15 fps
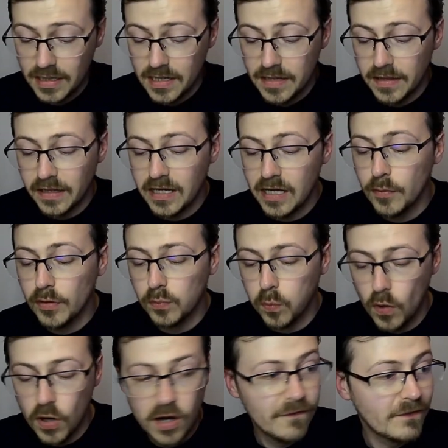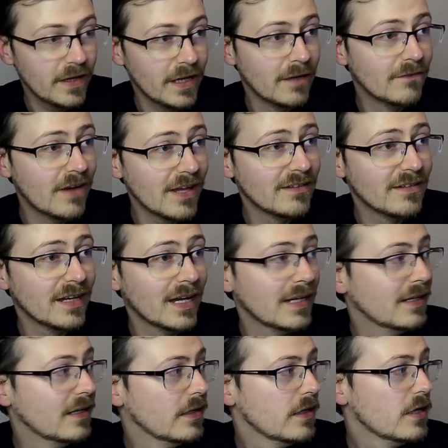that he was worth investing
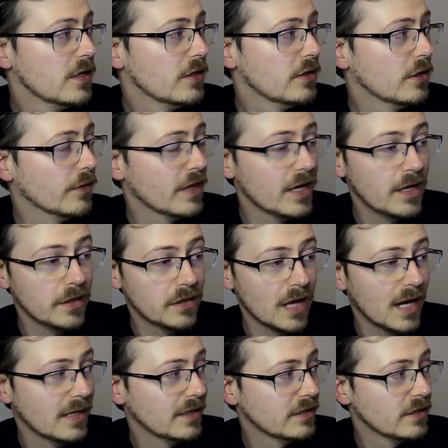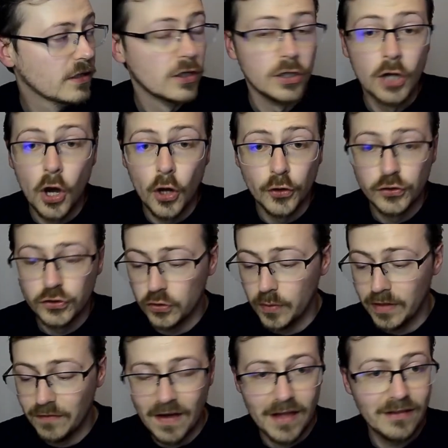in, so they decided not to
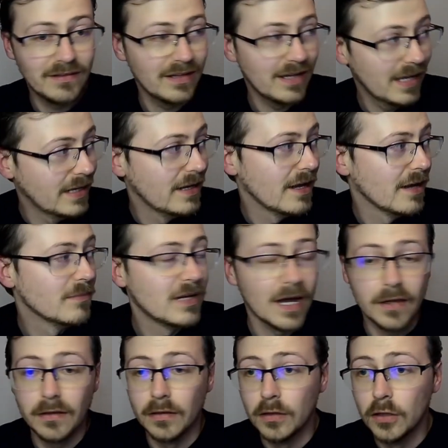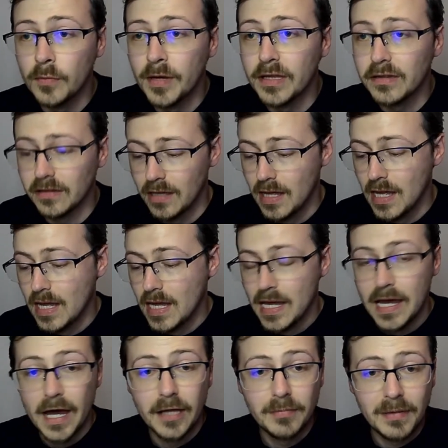invest in him. Dexter Lumis
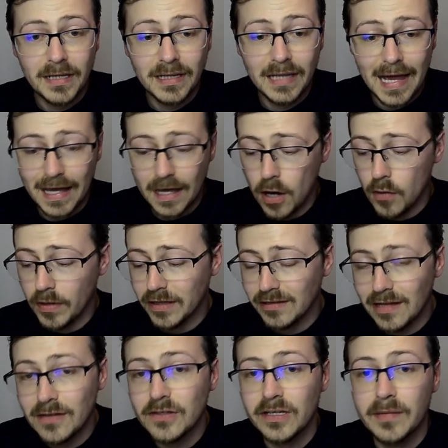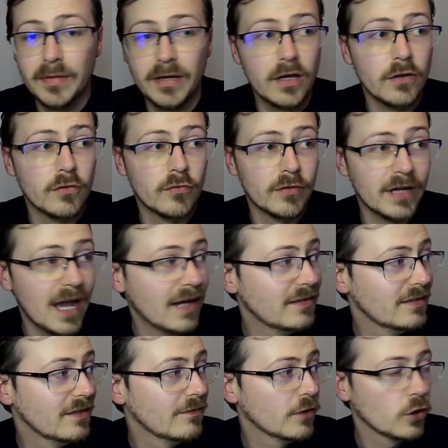has been let go essentially because
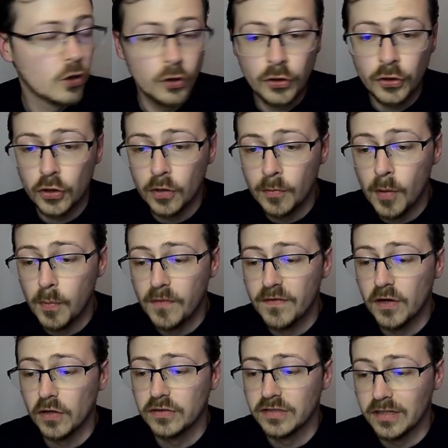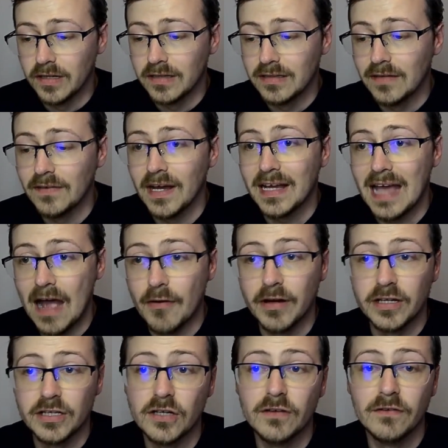creative couldn't come up with an alternative
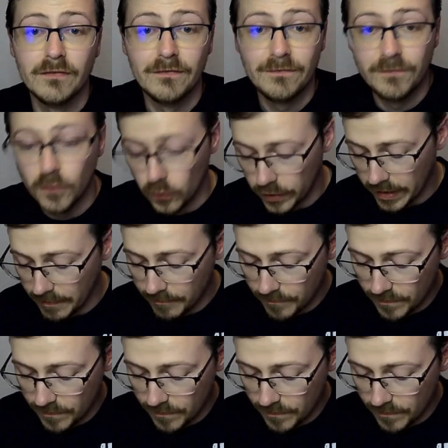character for him.